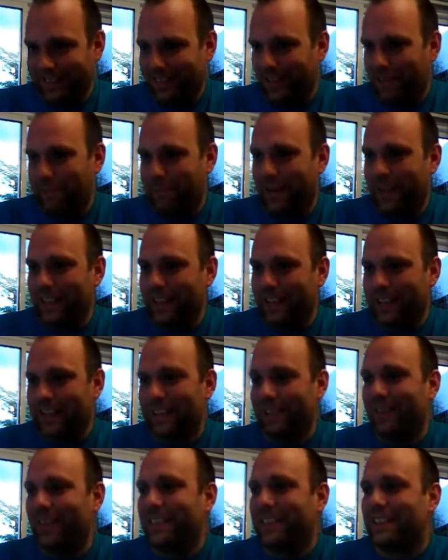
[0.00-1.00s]
on page
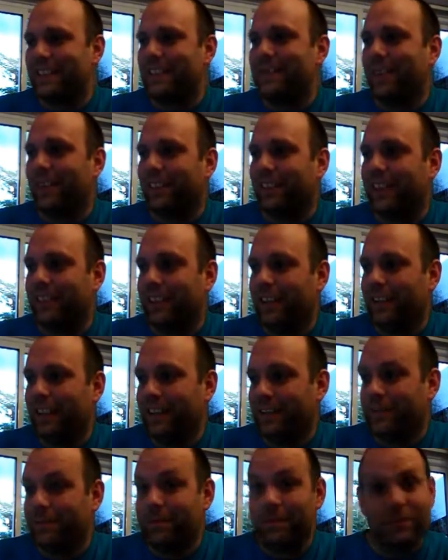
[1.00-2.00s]
21,
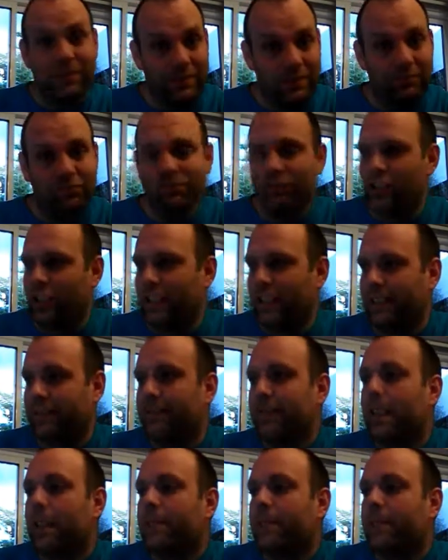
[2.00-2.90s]
chilly.